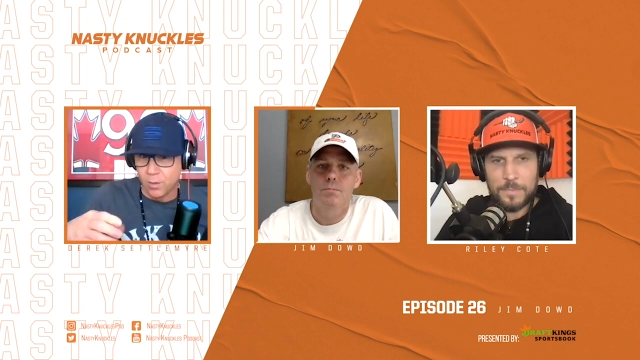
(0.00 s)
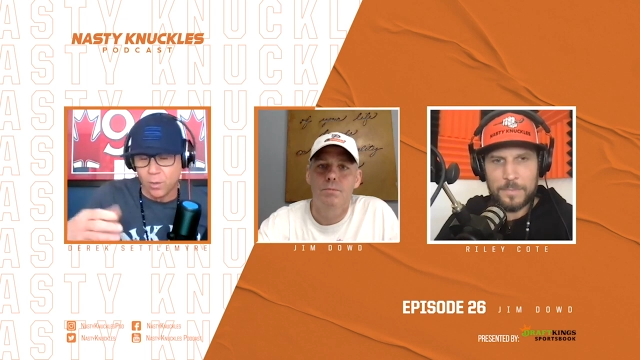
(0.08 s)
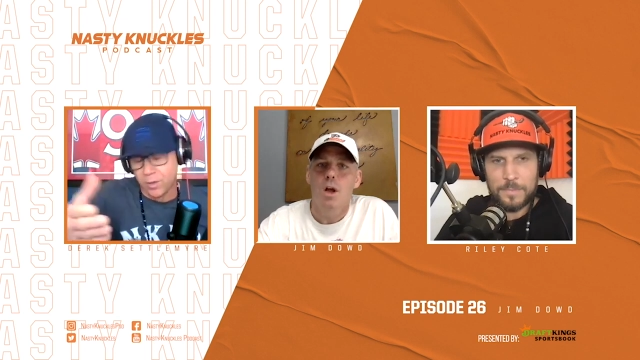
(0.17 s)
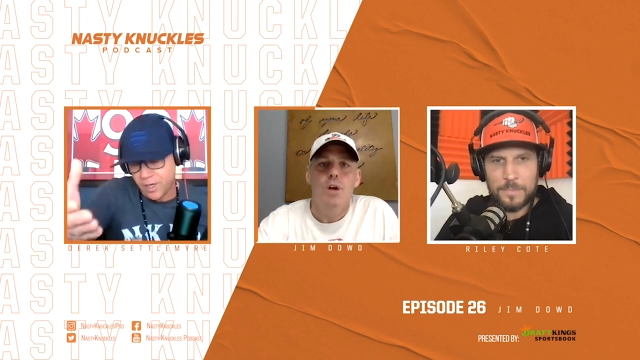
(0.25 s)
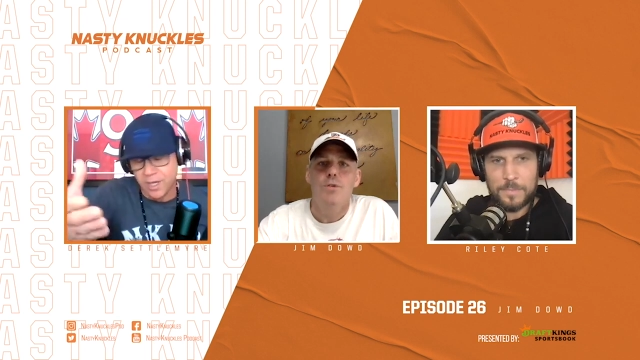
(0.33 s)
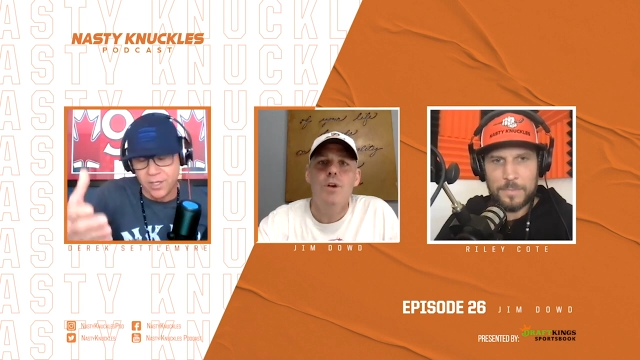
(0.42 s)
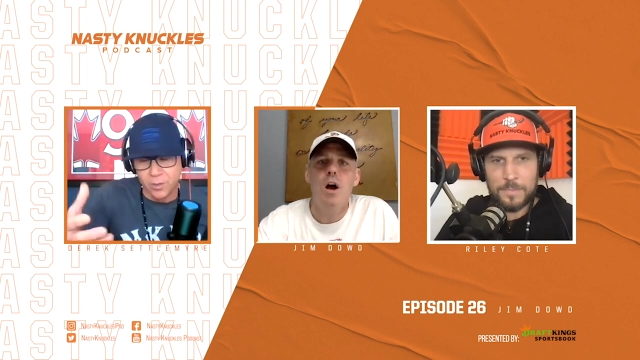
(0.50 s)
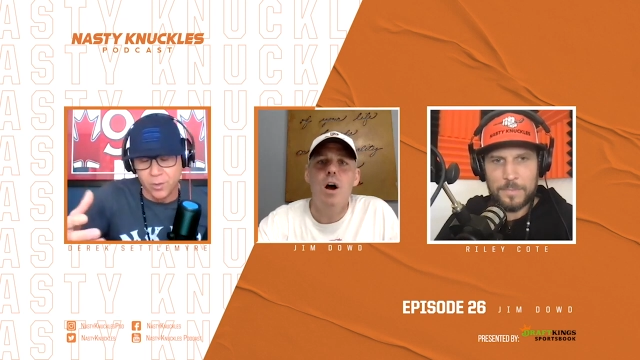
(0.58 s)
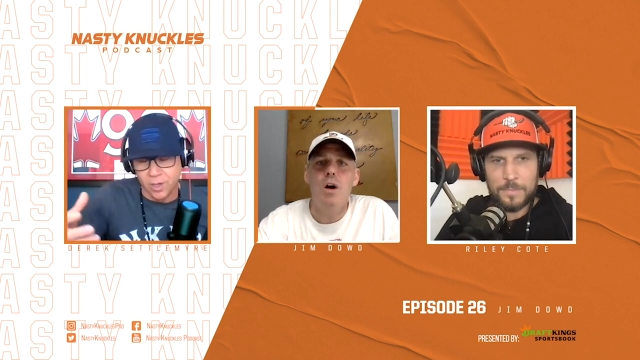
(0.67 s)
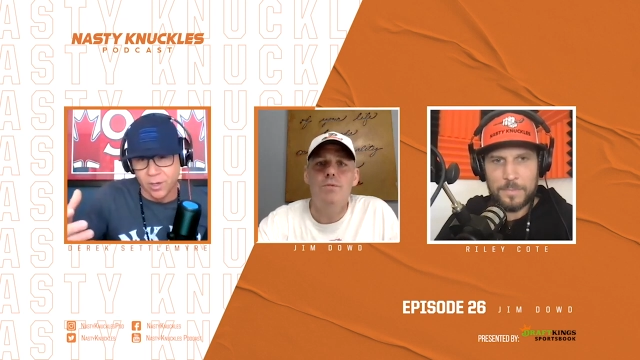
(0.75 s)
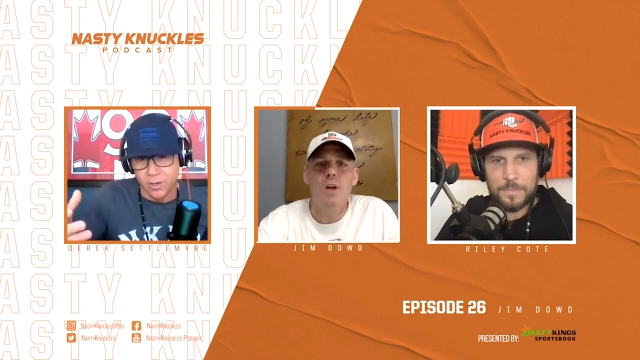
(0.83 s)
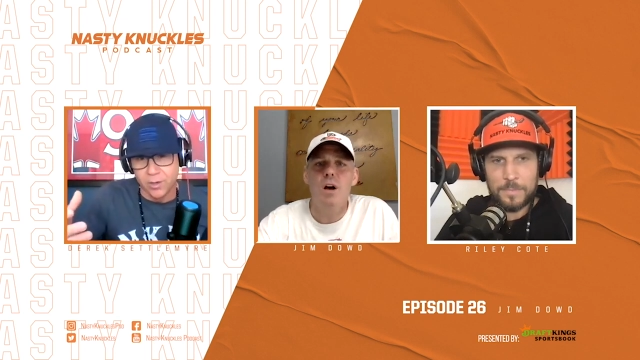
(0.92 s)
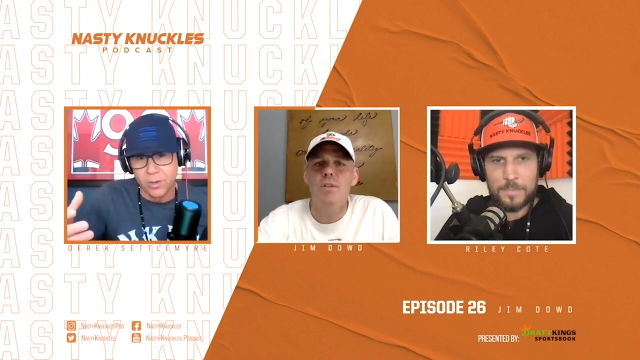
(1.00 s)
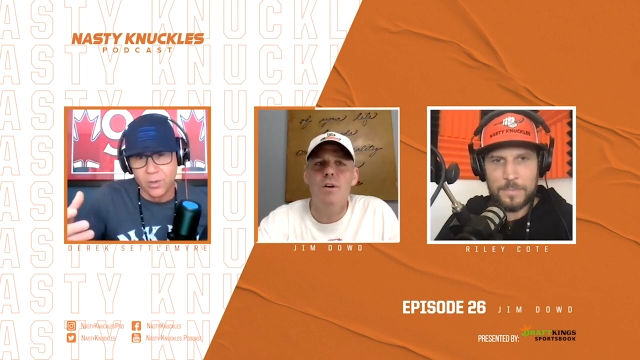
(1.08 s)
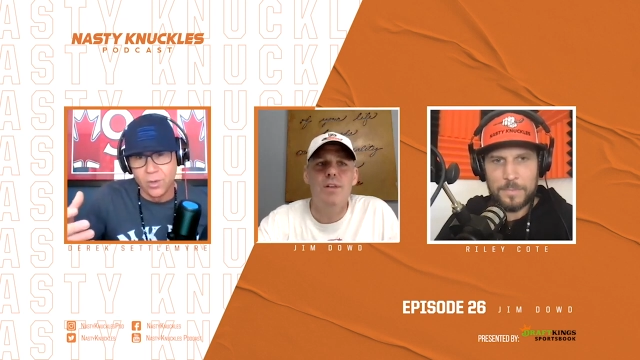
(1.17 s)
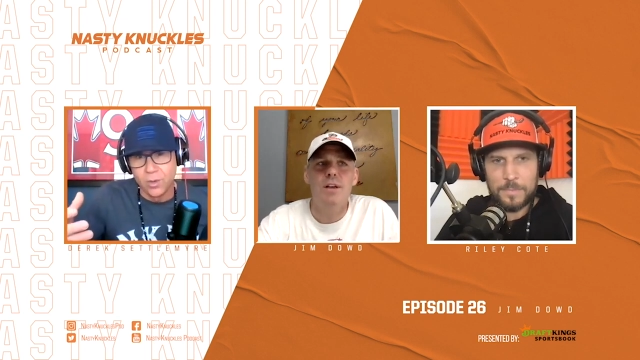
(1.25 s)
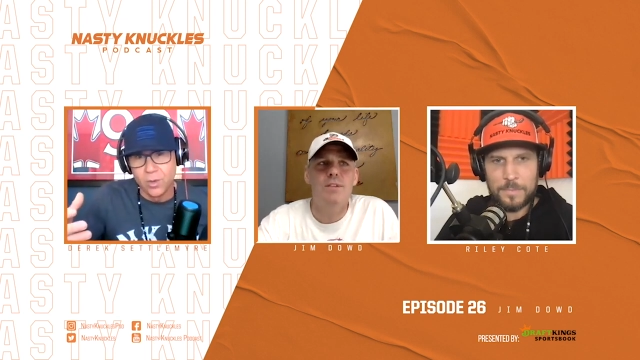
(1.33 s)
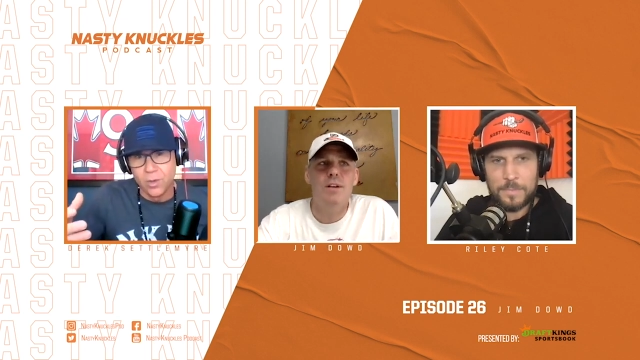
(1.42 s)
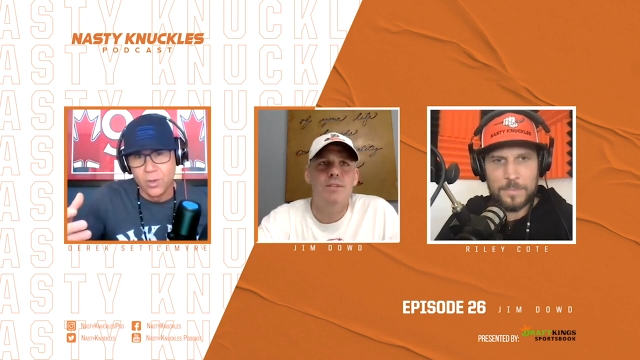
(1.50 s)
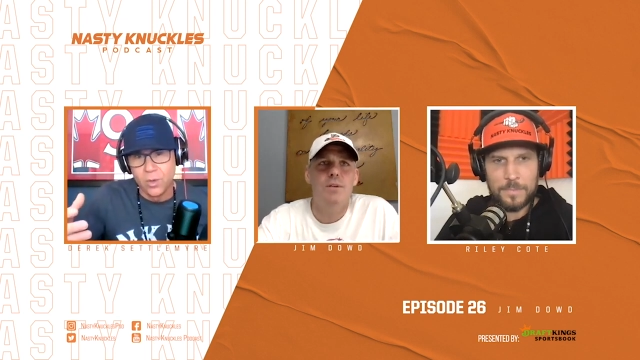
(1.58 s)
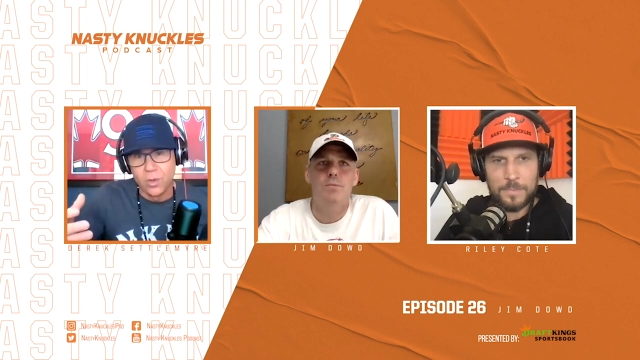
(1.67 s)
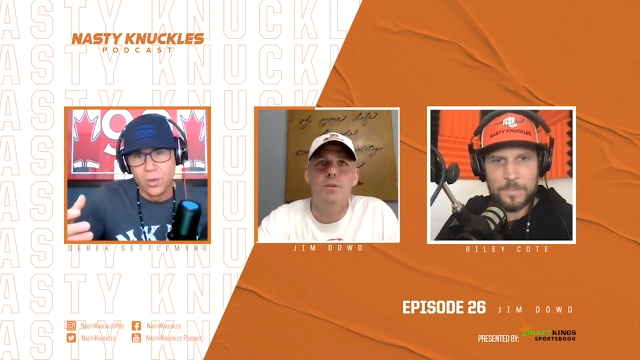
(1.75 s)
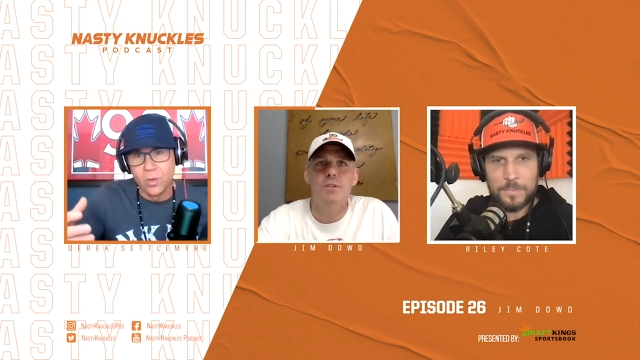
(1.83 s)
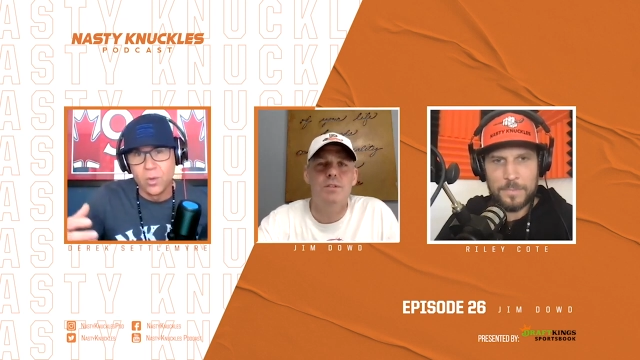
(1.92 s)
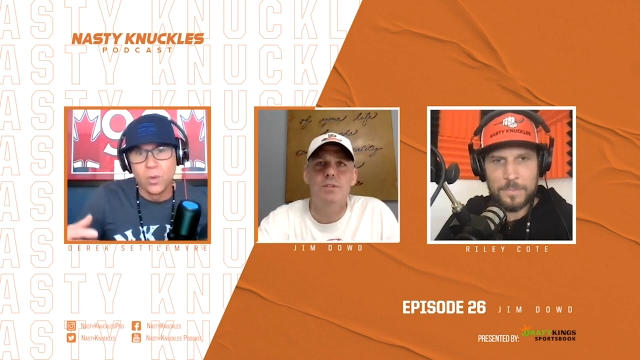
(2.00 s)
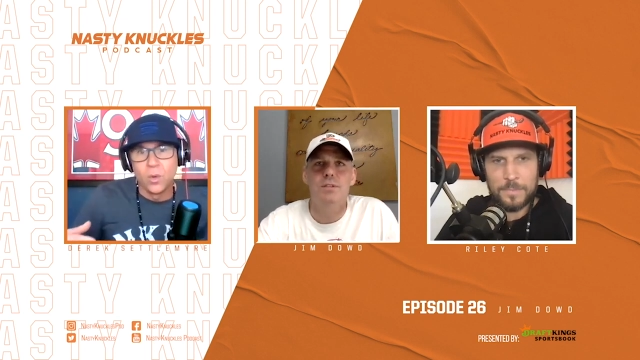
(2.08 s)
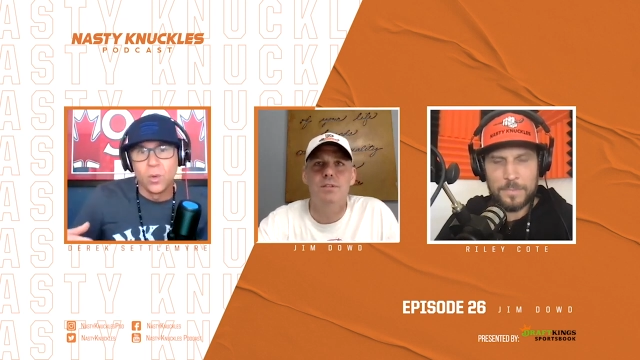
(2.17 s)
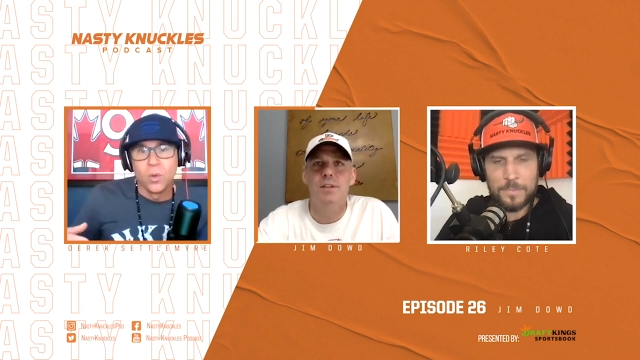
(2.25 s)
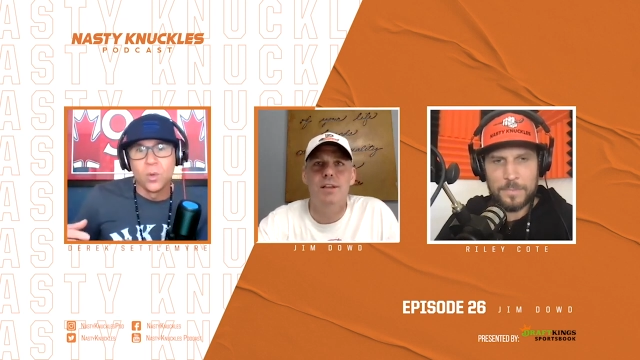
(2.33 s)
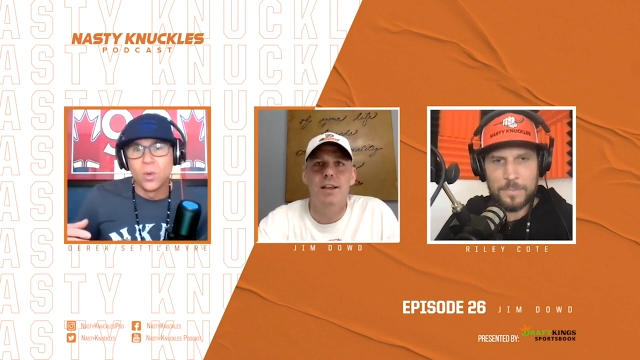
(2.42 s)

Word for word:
Speaker 1: or in no, no, no, that, that that wasn't the